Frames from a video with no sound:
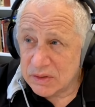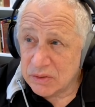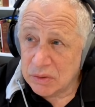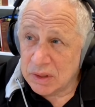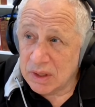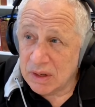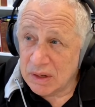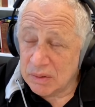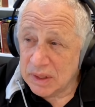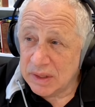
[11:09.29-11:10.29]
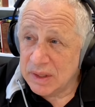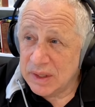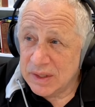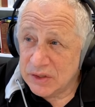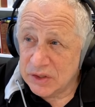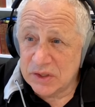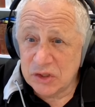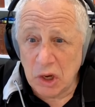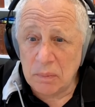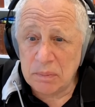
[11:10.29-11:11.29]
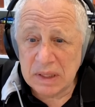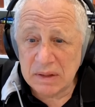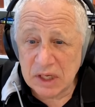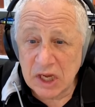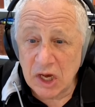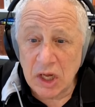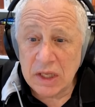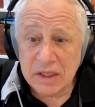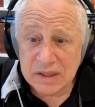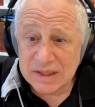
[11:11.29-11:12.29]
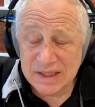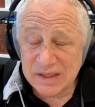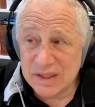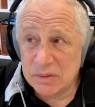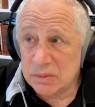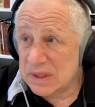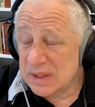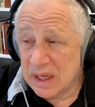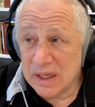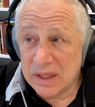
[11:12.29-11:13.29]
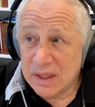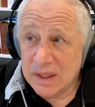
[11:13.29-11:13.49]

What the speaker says: or are we just jumping the gun on systems that,